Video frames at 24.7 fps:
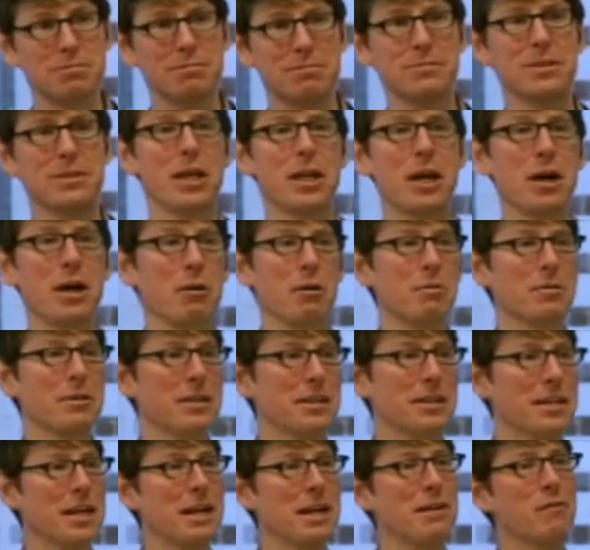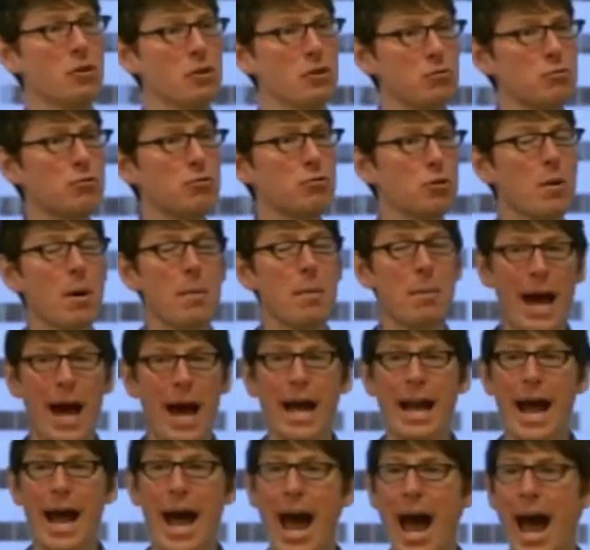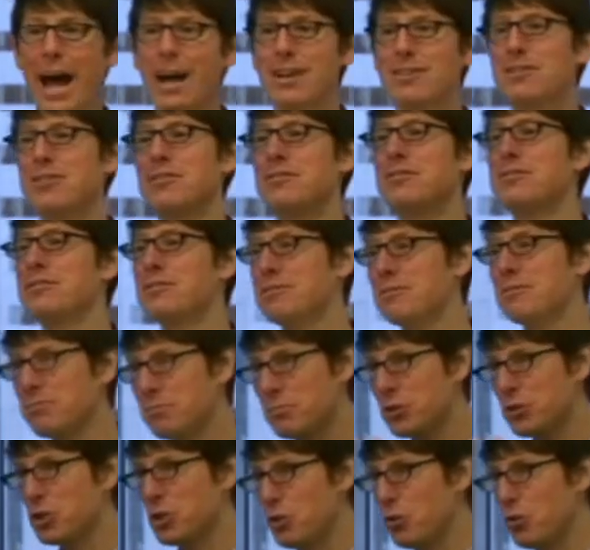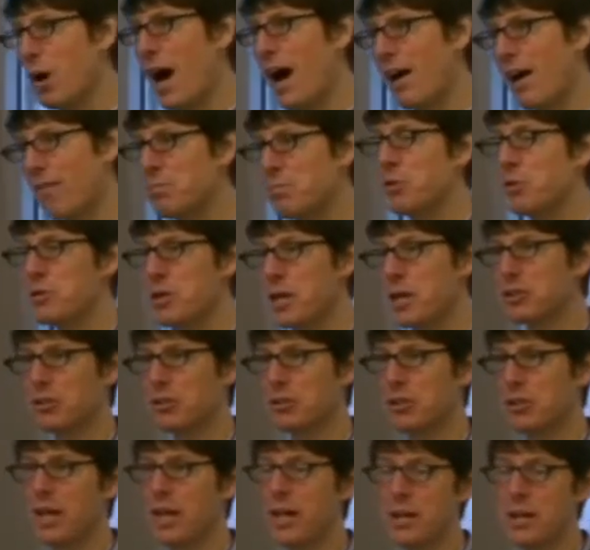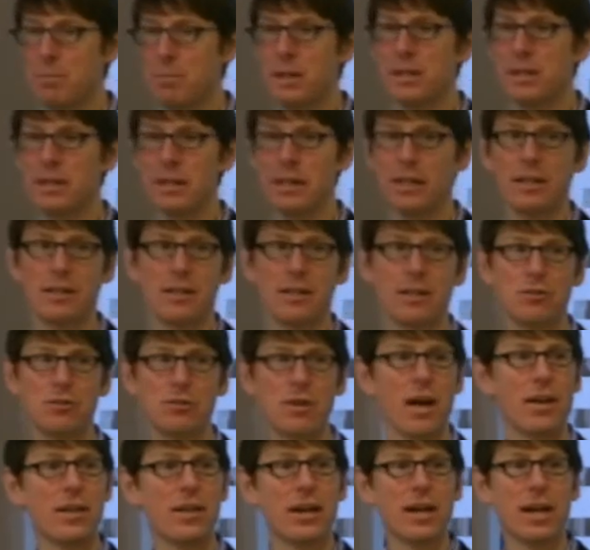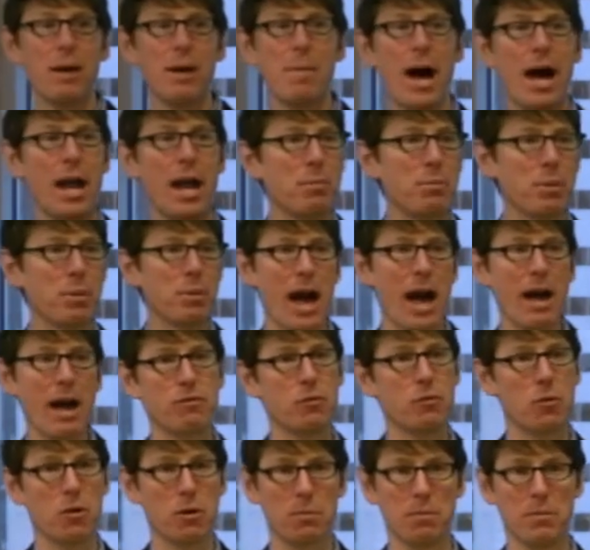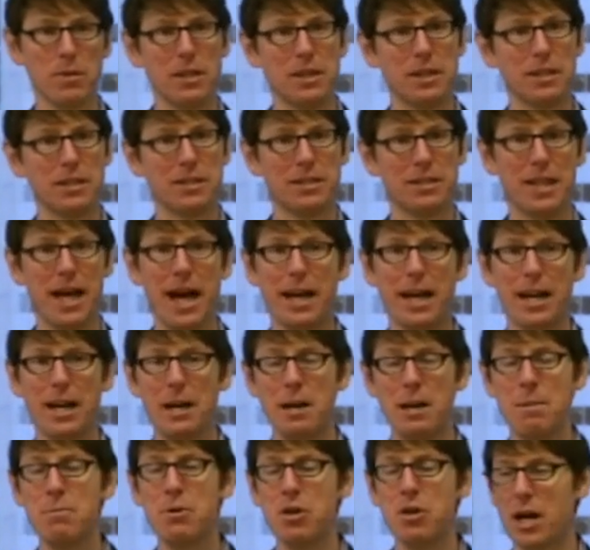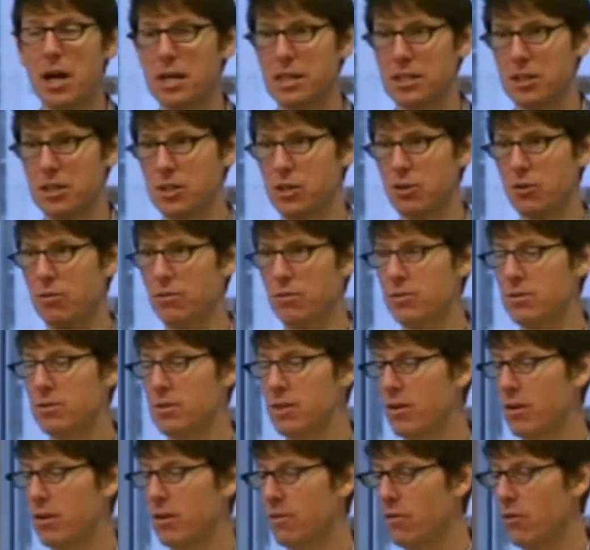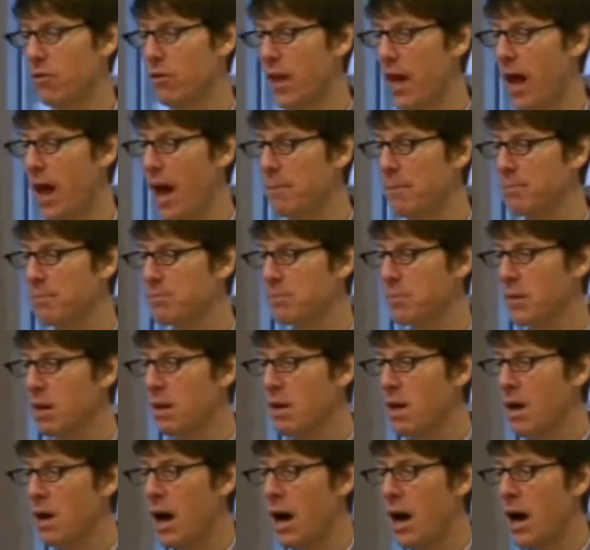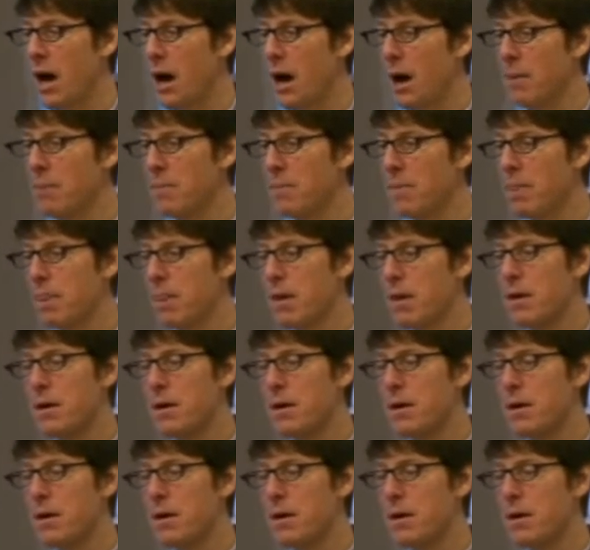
you know, if you do a bad act, you have potential liability. There's nothing about a platform that immunizes you to, for that. Um,